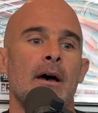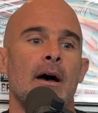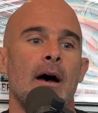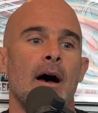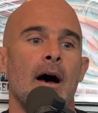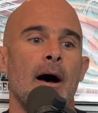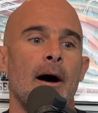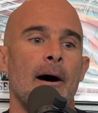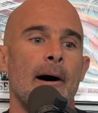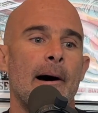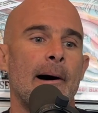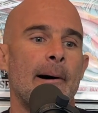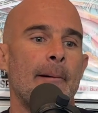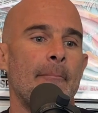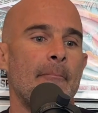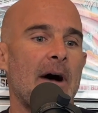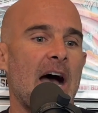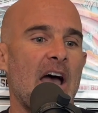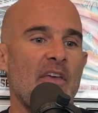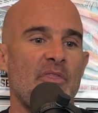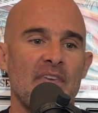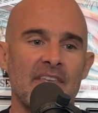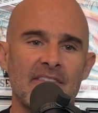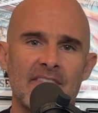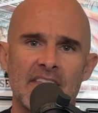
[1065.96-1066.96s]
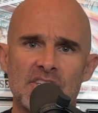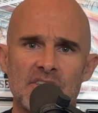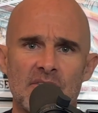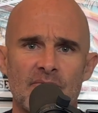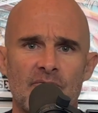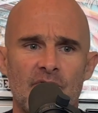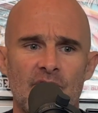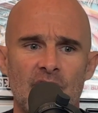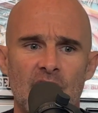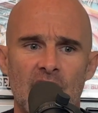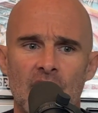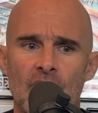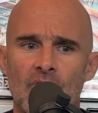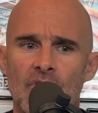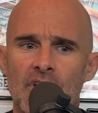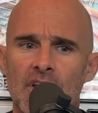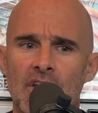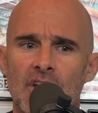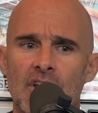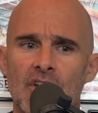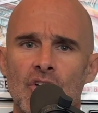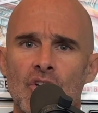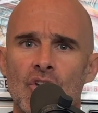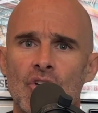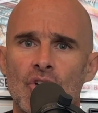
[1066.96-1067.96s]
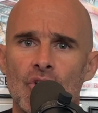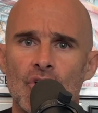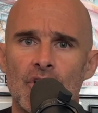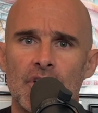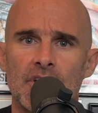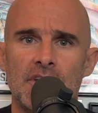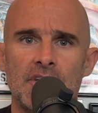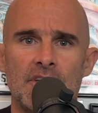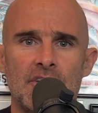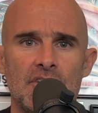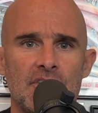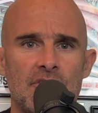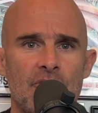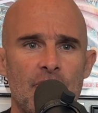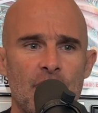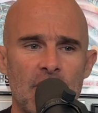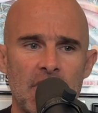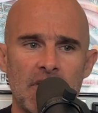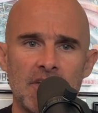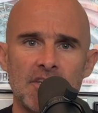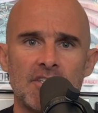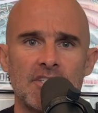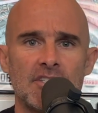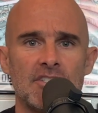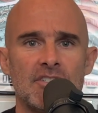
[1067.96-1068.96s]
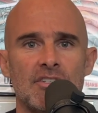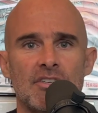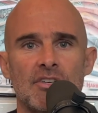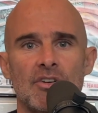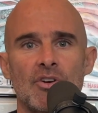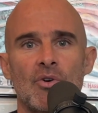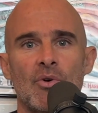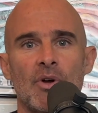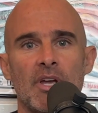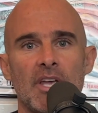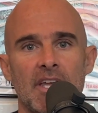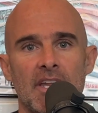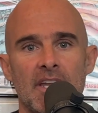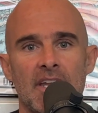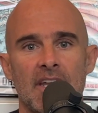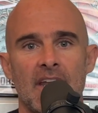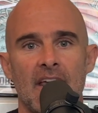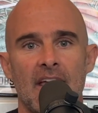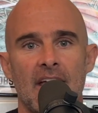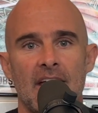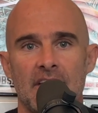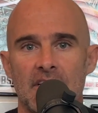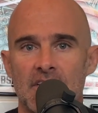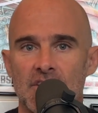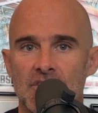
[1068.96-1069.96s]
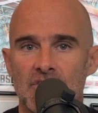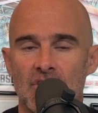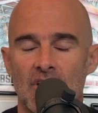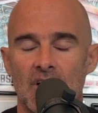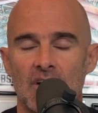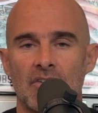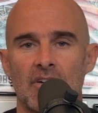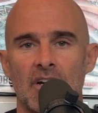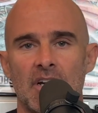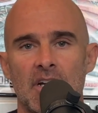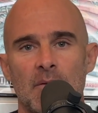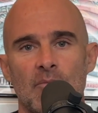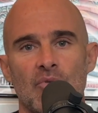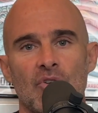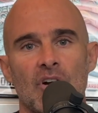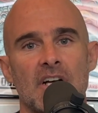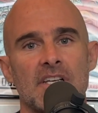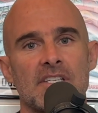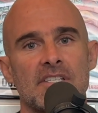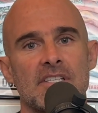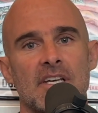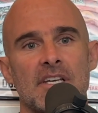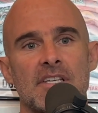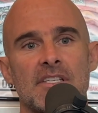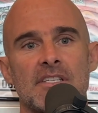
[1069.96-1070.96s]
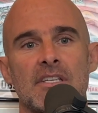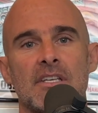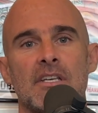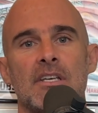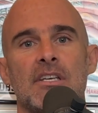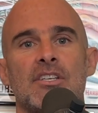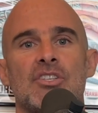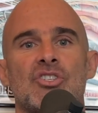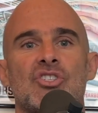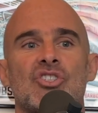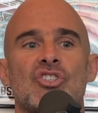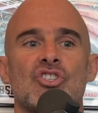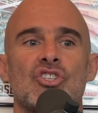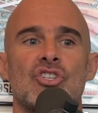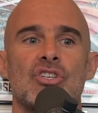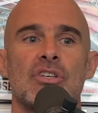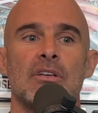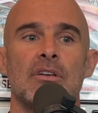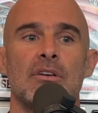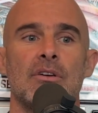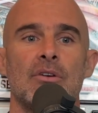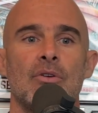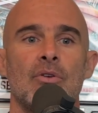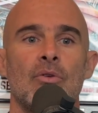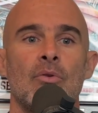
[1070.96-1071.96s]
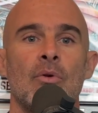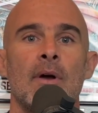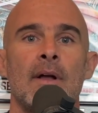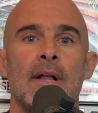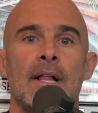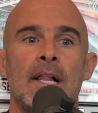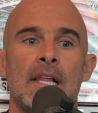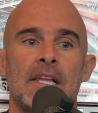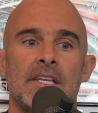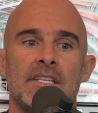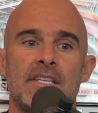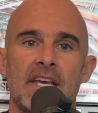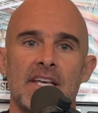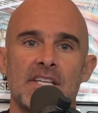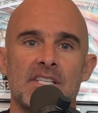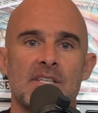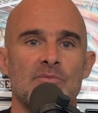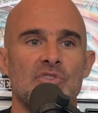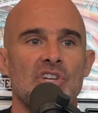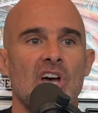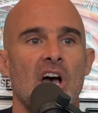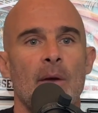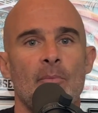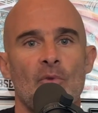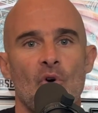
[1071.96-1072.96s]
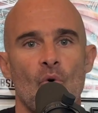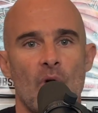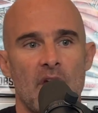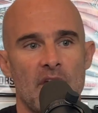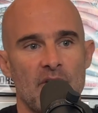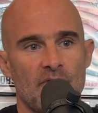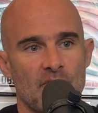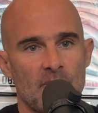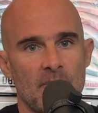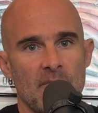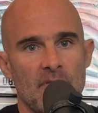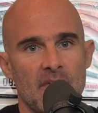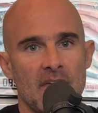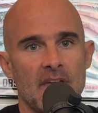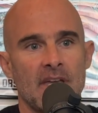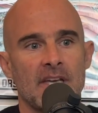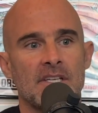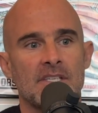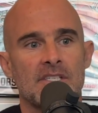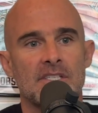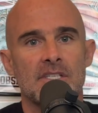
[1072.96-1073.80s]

I think that's a very good thing to do in any songwriting process, is to take some time away from things.